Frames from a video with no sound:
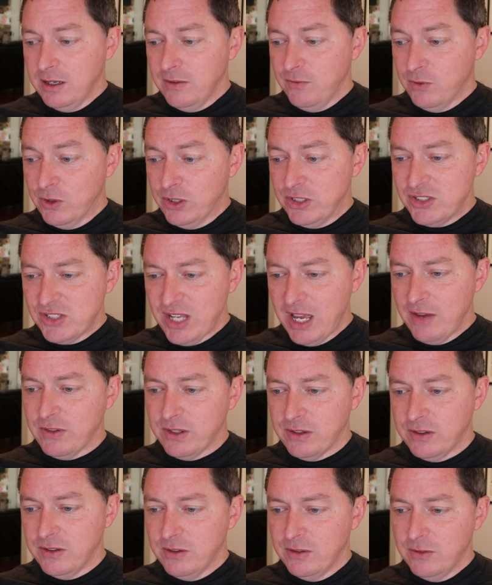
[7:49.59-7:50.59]
Verse
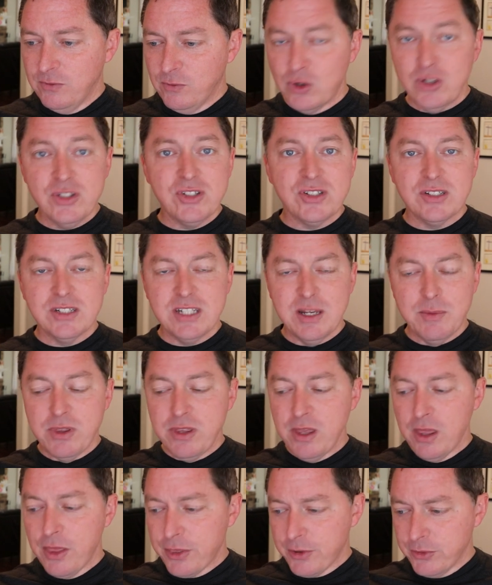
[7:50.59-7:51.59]
7, 1
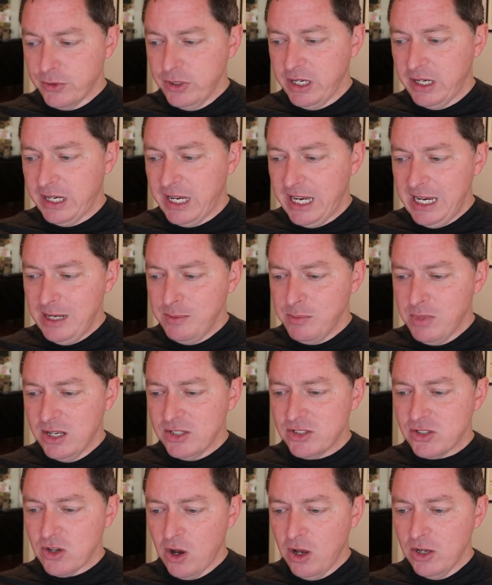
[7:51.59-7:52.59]
Timothy 3, he
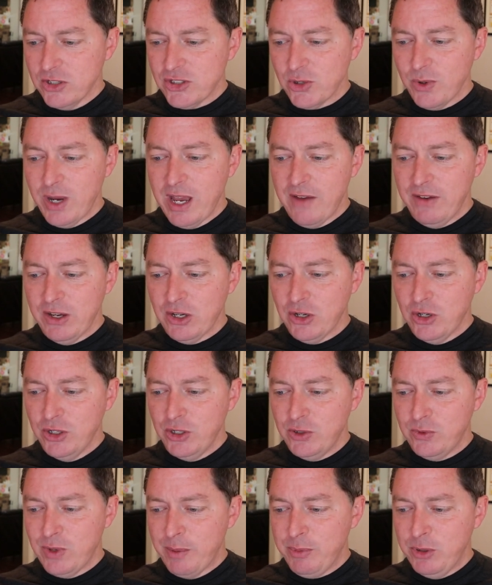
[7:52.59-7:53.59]
must also have a
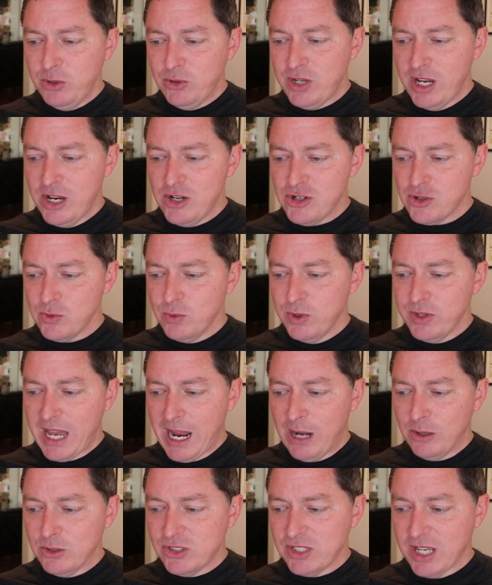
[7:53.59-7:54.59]
good reputation with
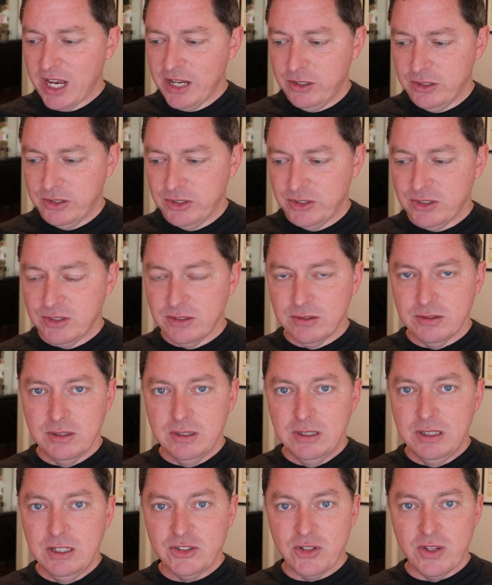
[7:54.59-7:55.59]
outsiders
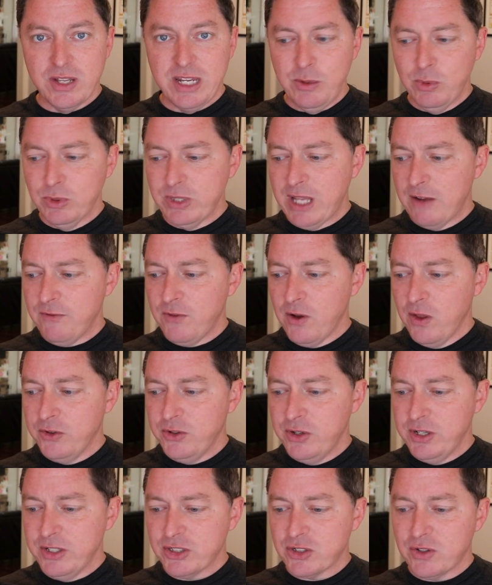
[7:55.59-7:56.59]
so that he will not fall
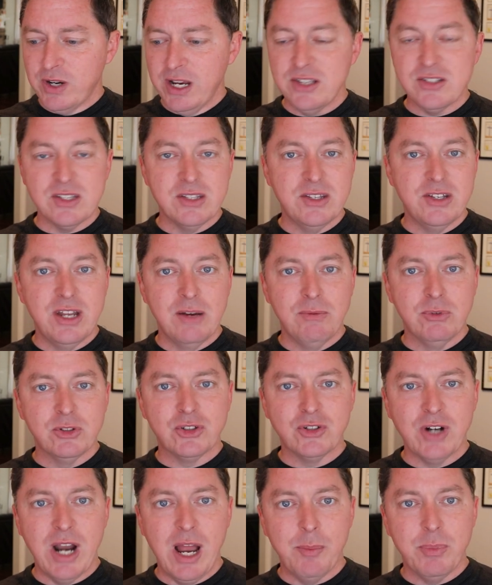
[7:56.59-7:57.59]
into disgrace in the devil's
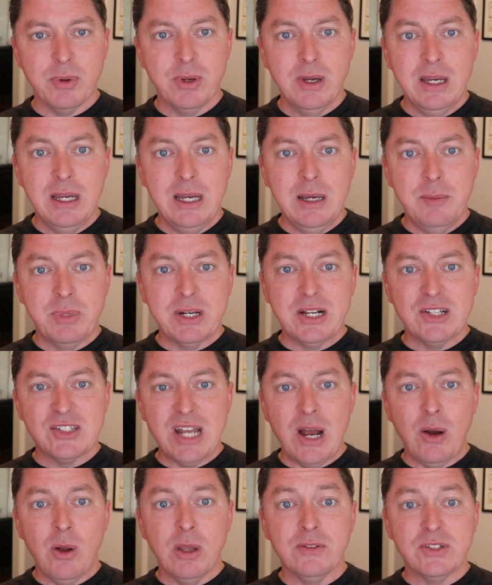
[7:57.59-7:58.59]
trap. Because
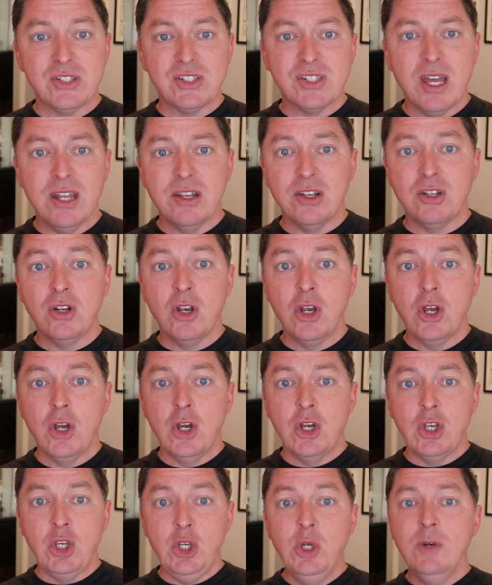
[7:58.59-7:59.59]
now all of a sudden,
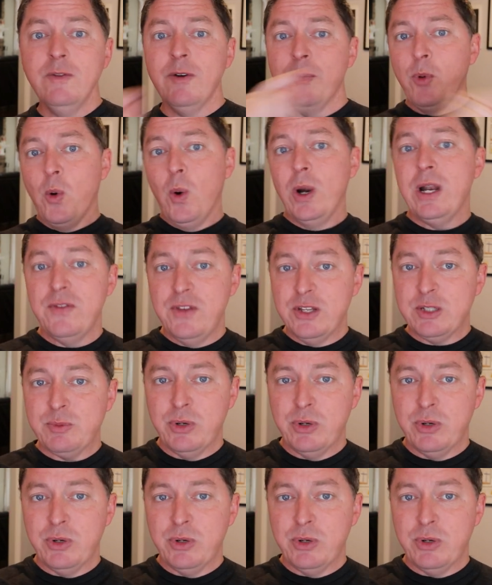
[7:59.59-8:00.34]
you've appointed this